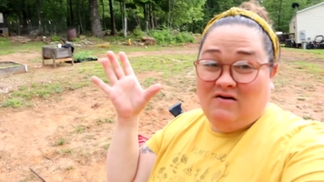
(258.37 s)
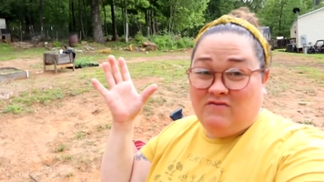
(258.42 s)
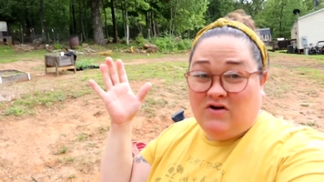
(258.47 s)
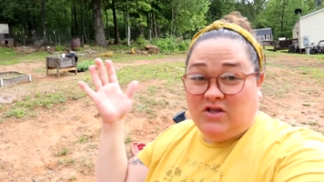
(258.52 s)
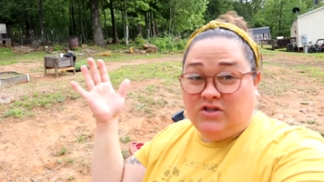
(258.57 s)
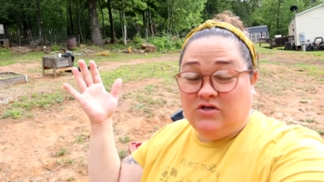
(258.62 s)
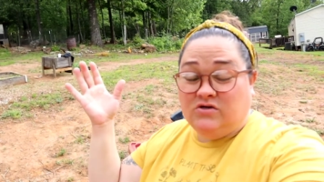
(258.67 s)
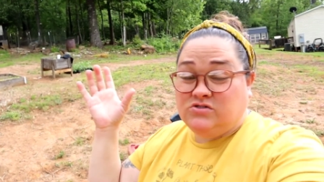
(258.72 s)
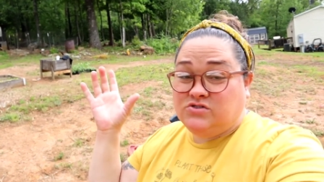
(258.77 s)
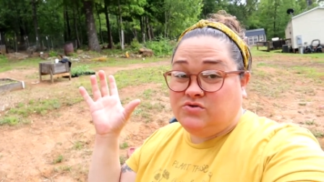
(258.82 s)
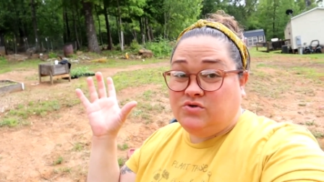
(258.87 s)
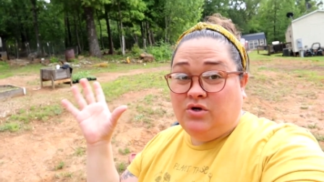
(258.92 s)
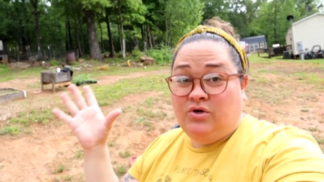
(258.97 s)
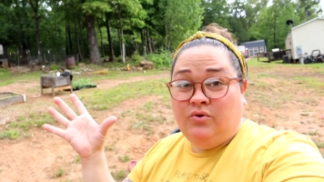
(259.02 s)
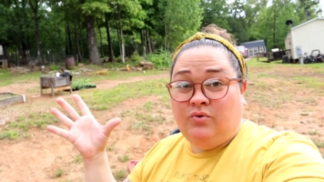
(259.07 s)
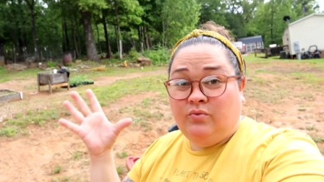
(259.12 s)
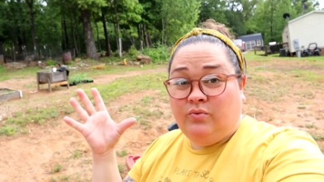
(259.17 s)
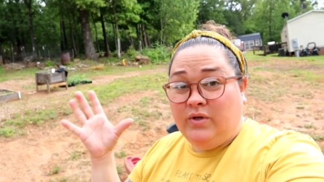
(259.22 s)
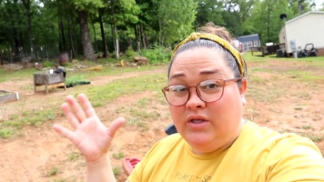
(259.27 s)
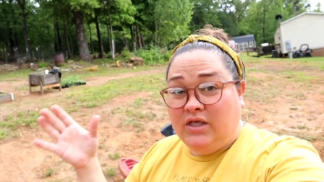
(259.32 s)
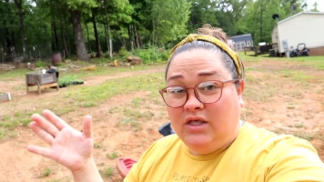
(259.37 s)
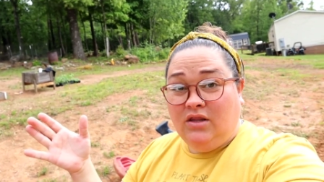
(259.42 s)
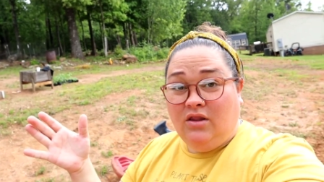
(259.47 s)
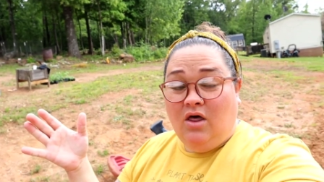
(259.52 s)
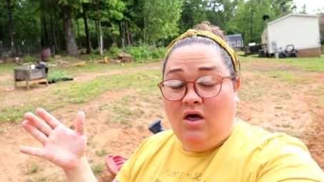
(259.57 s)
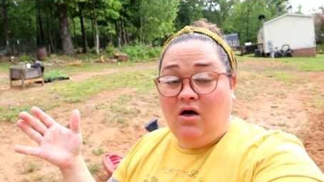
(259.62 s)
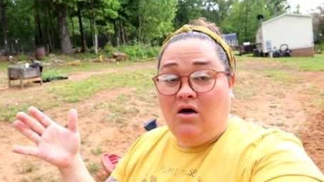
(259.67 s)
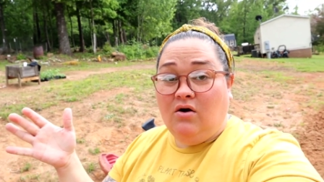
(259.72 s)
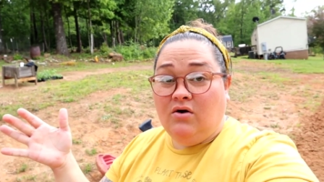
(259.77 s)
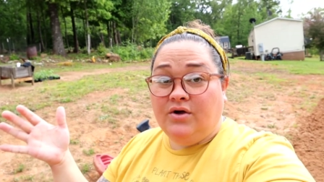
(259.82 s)
I've got those really
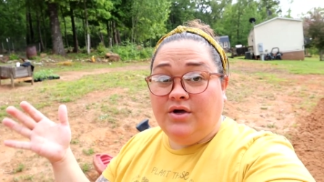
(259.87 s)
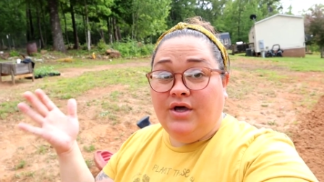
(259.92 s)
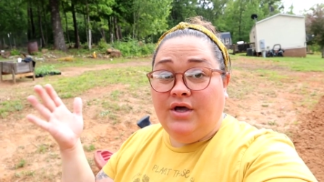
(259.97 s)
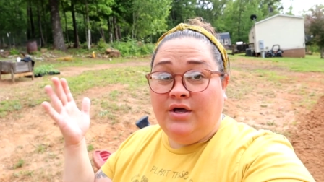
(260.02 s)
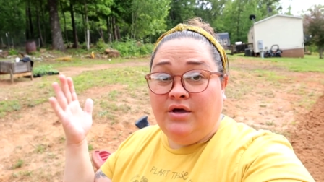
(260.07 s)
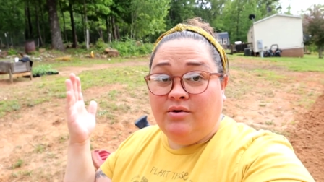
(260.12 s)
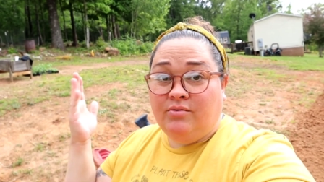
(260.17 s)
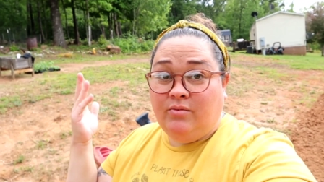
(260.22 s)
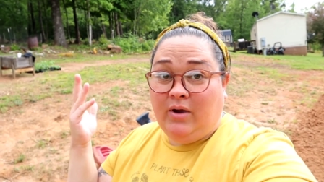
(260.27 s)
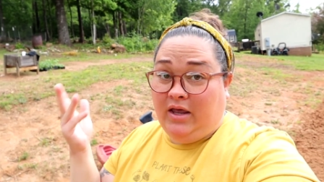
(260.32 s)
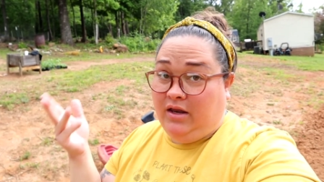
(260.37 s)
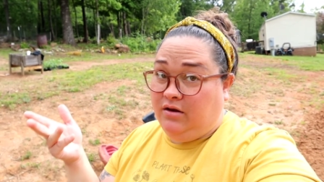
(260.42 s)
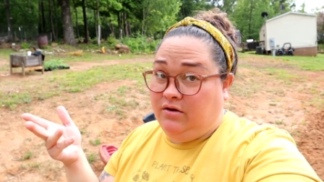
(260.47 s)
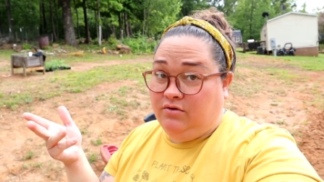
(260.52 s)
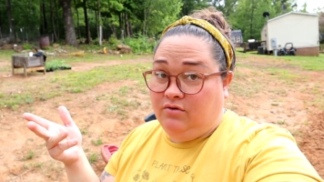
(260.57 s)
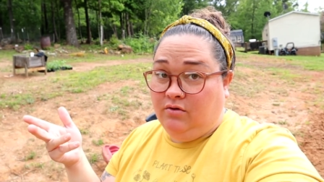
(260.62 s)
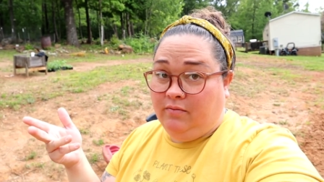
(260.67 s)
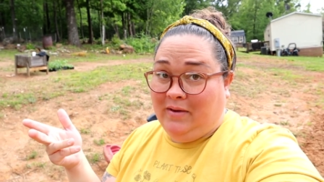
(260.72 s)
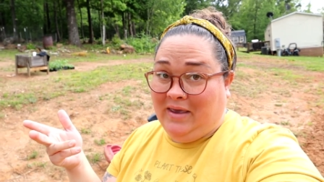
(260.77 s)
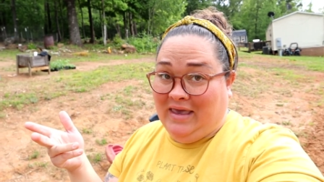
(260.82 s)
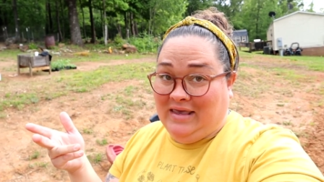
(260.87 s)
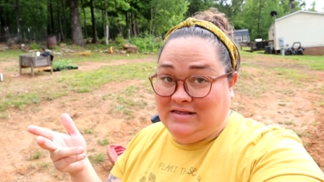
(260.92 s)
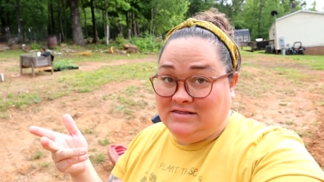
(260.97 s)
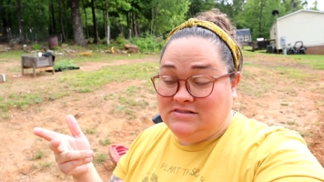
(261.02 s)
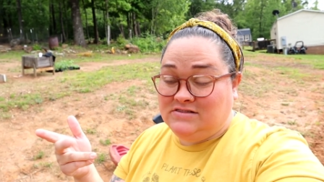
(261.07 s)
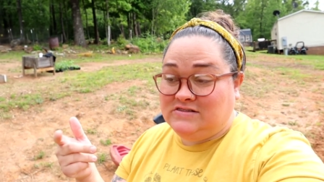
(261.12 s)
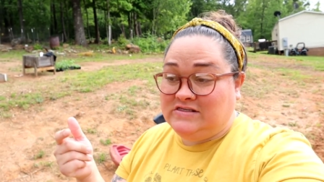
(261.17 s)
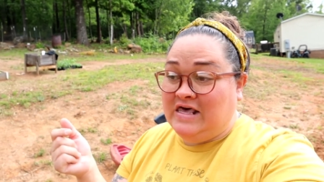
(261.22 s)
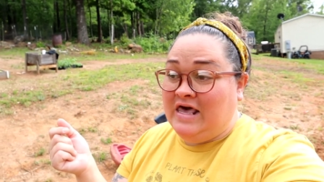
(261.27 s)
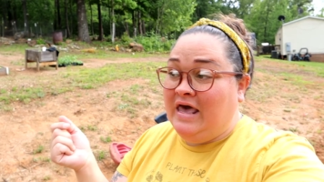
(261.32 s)
long red noodle
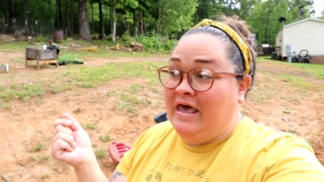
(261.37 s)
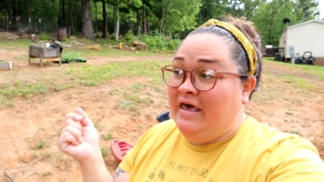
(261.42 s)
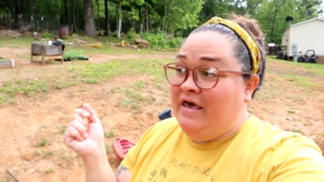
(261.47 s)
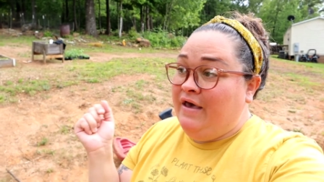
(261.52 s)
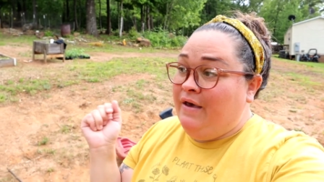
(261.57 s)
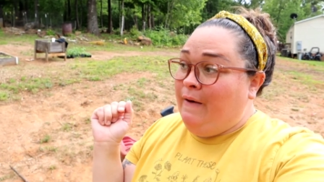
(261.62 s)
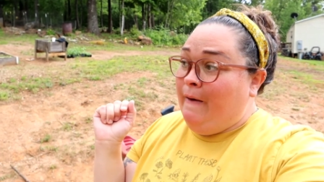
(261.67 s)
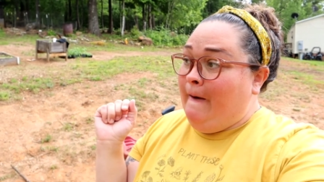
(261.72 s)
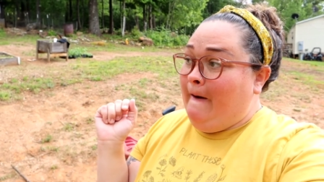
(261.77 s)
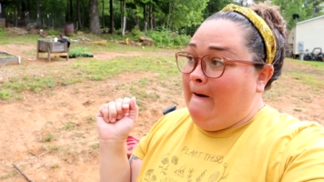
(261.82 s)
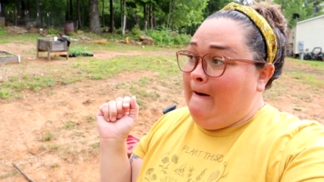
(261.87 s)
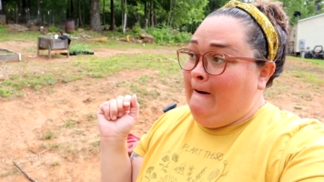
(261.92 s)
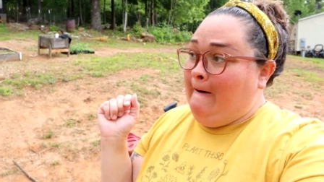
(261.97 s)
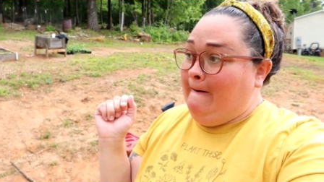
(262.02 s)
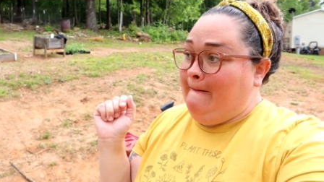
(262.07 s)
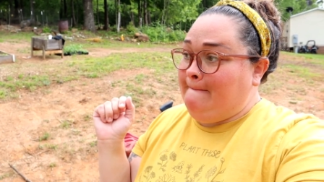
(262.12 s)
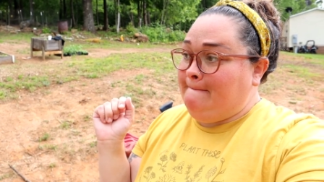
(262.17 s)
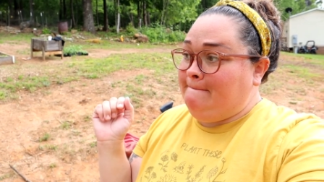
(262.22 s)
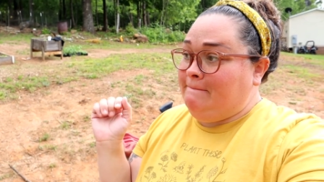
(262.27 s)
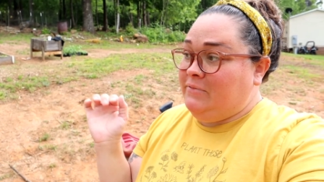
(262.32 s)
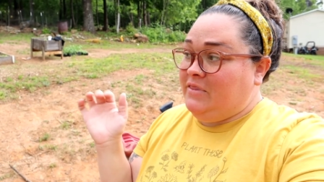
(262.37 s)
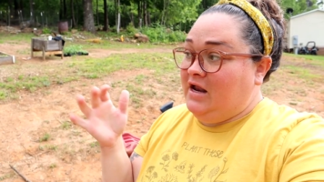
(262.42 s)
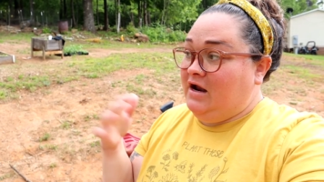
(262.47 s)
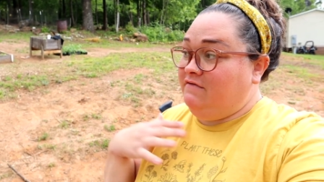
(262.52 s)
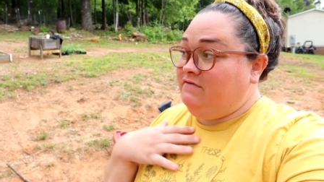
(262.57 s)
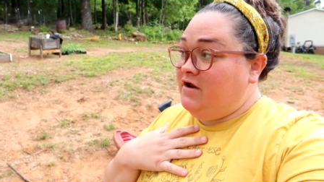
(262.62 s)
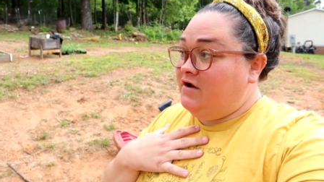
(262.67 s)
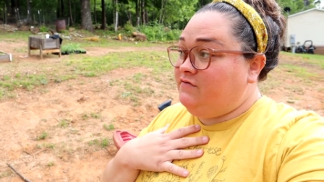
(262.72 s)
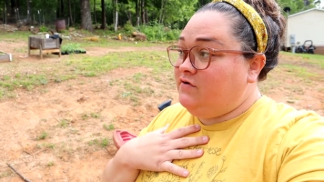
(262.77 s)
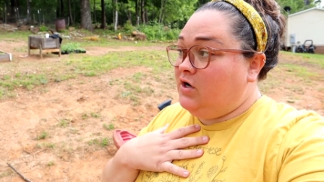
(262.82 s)
beans um, that
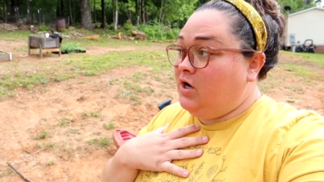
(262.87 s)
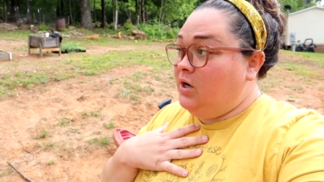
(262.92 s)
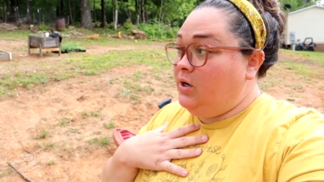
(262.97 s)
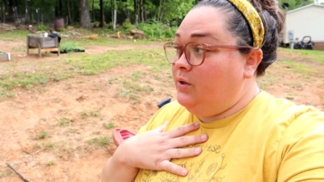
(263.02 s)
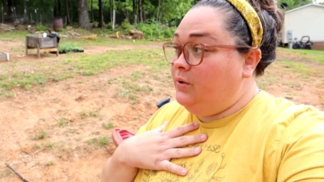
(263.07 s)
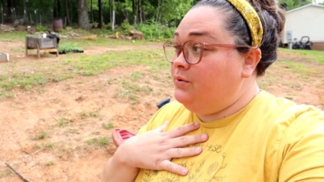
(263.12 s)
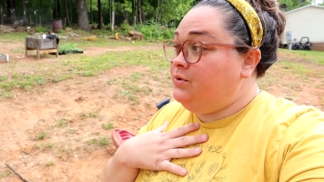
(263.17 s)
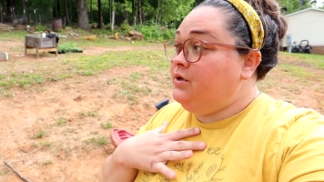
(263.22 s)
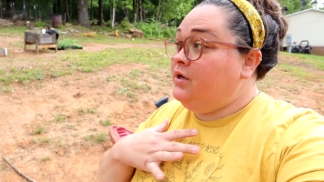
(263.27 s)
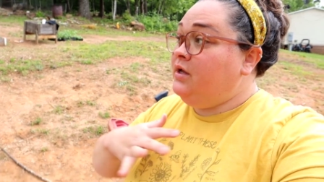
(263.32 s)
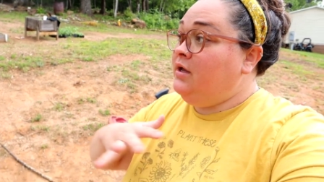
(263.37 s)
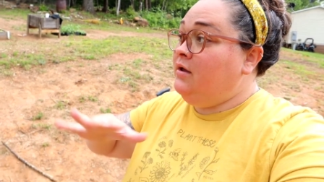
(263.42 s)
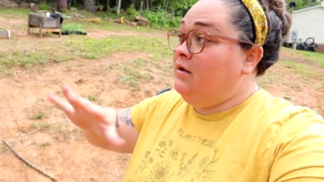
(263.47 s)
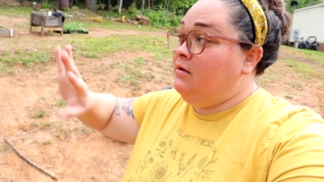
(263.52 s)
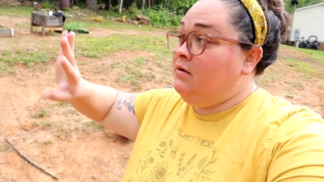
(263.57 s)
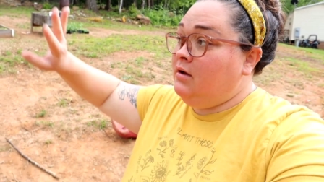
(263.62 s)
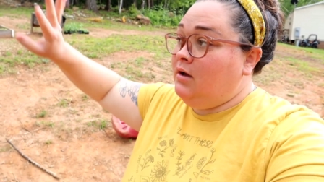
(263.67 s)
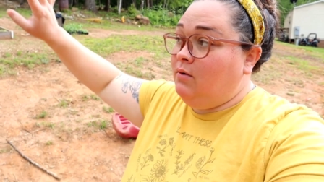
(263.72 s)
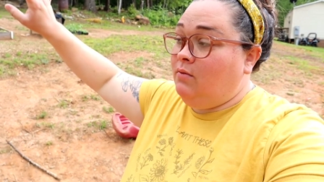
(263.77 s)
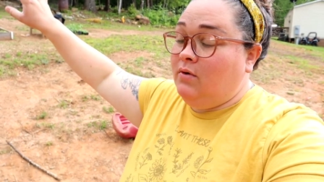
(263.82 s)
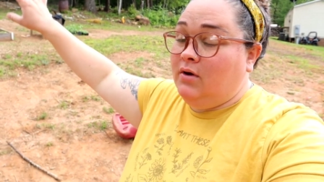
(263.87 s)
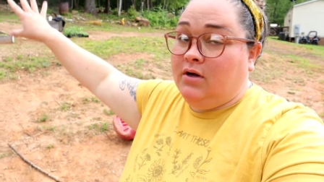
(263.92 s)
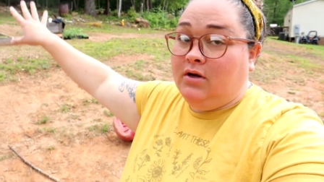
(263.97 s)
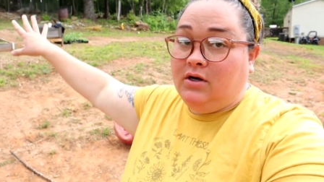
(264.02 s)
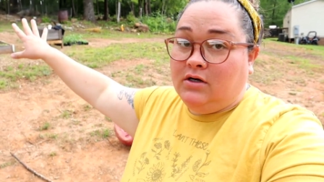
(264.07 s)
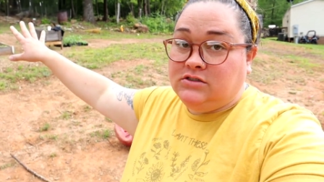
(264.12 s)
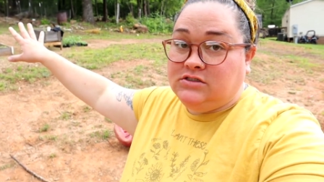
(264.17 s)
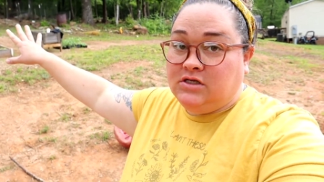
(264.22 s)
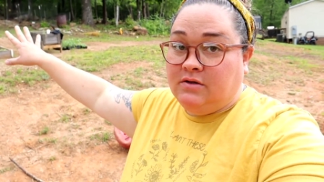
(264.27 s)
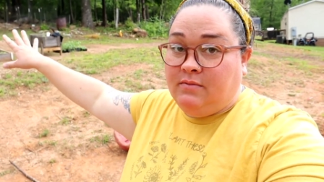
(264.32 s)
I've never grown. I want to
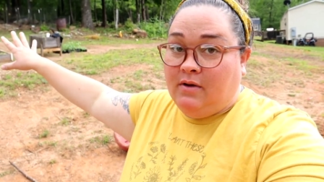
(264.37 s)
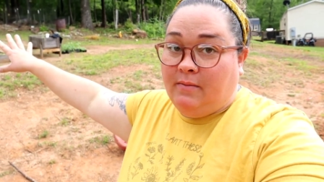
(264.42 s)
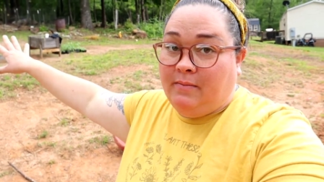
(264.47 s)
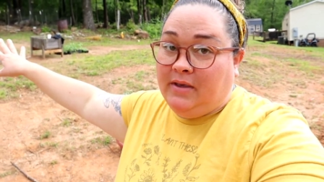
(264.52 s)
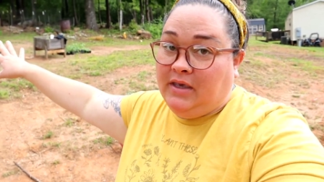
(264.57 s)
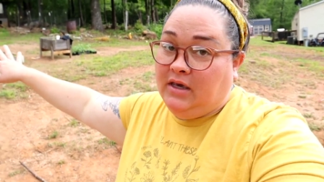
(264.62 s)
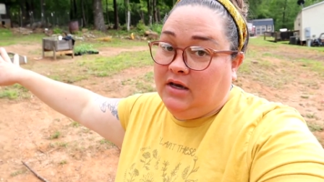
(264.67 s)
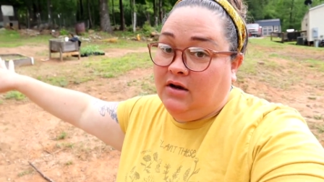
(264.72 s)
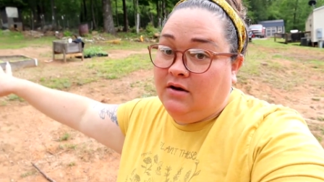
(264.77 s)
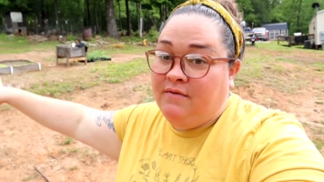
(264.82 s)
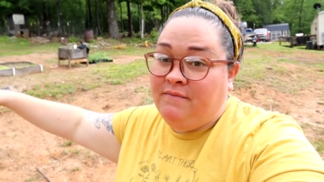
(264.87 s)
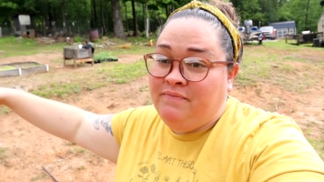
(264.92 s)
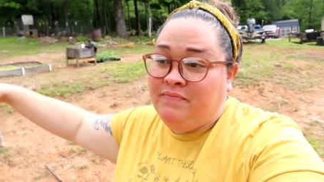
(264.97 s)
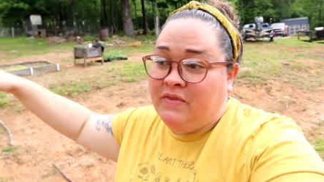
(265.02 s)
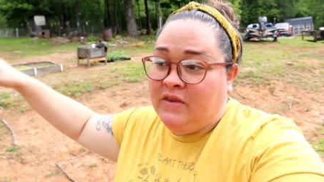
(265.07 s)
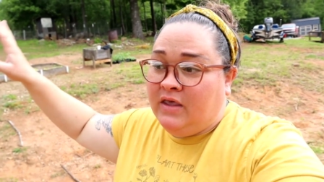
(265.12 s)
grow some up here.